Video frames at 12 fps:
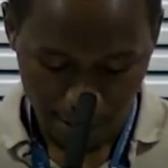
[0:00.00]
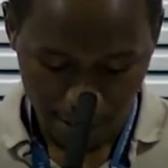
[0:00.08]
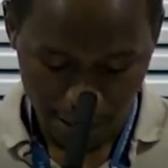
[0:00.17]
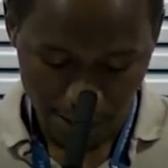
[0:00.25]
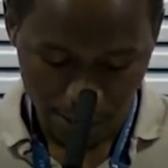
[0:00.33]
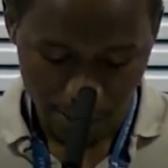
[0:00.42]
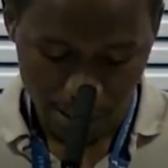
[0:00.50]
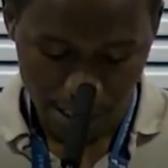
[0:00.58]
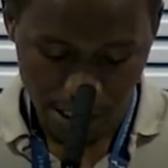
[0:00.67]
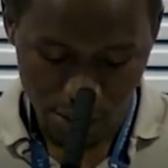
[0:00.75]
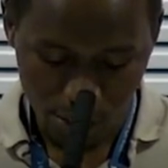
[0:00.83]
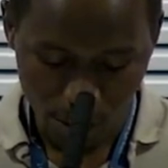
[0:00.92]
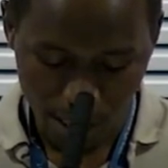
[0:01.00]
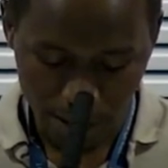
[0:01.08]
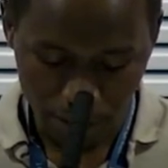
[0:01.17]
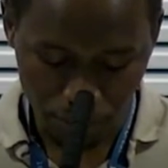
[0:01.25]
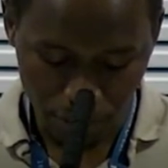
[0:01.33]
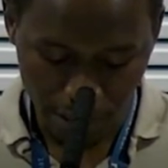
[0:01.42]
And as we hear your word
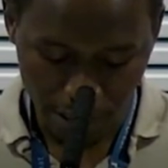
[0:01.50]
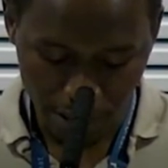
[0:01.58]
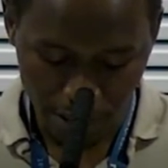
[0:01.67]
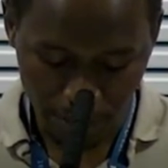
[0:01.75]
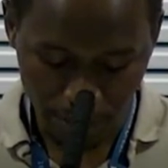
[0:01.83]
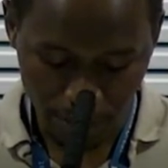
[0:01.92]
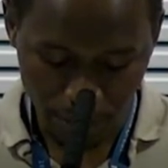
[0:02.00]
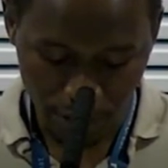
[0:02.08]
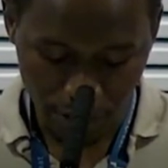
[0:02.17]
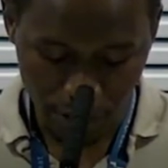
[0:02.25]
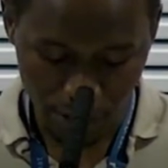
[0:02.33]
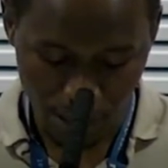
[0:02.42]
read and preached to